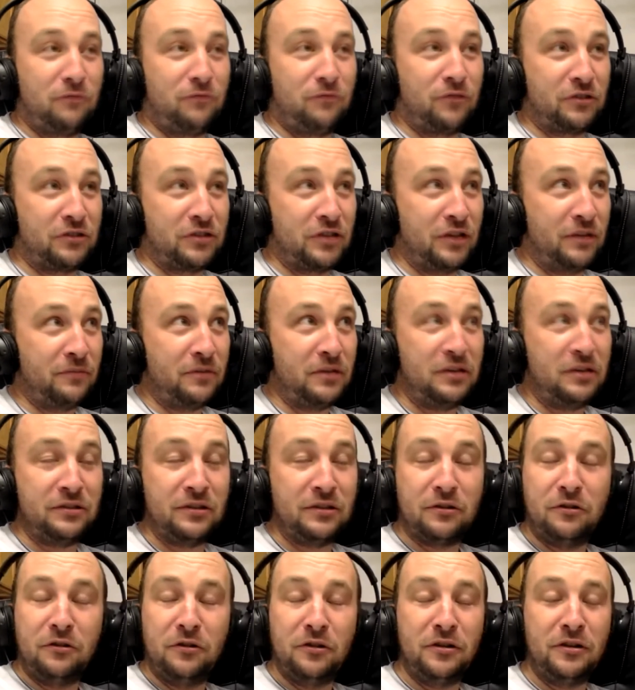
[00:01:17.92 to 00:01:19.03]
for some
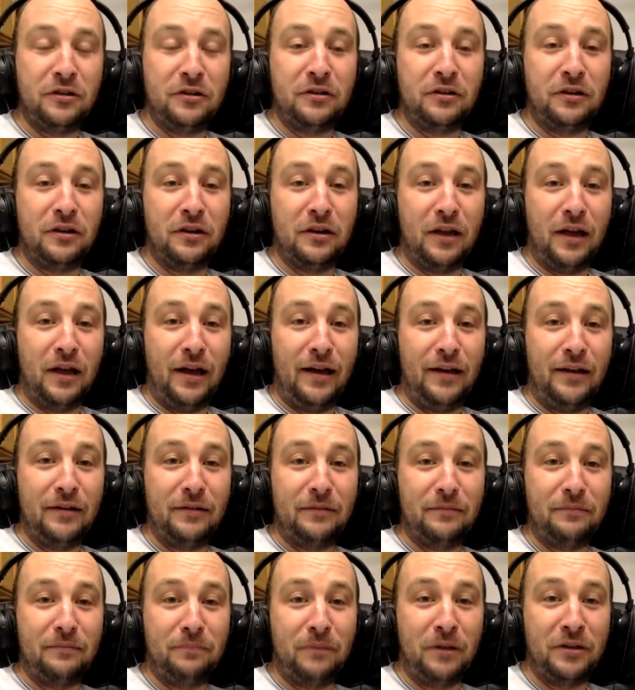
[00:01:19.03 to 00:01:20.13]
reason couldn't not
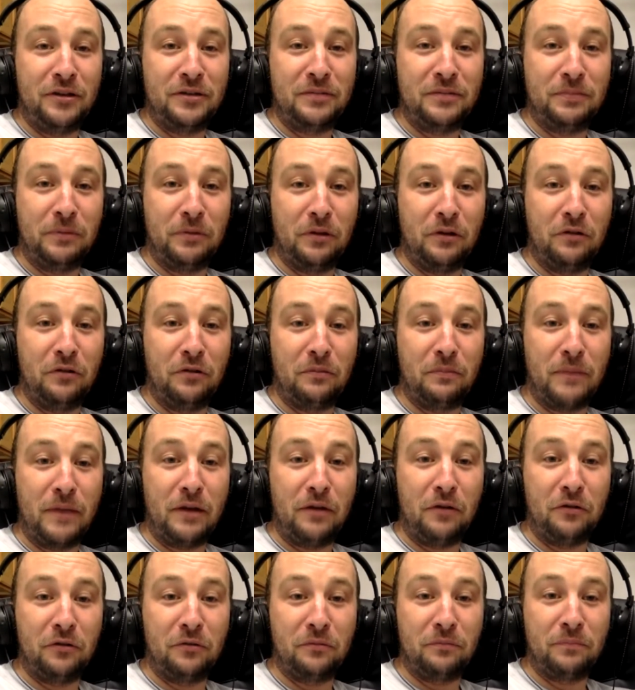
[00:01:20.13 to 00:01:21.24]
punch below the
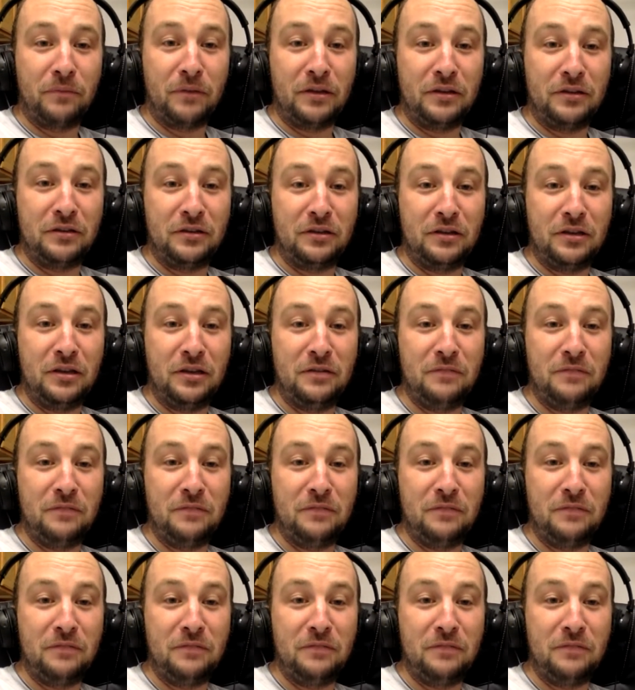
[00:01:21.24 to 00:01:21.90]
belt, but I